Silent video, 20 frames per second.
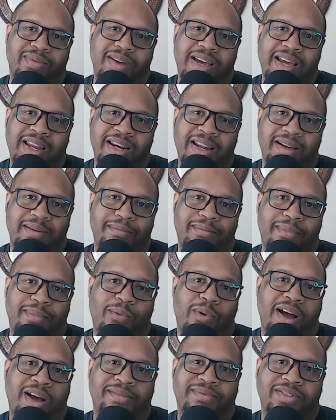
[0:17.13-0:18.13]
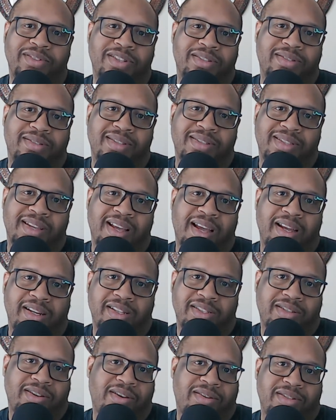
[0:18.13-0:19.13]
and then my wife just decided to
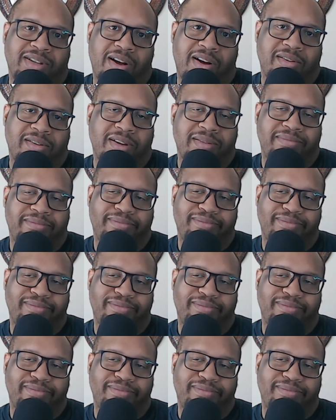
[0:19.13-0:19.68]
start talking.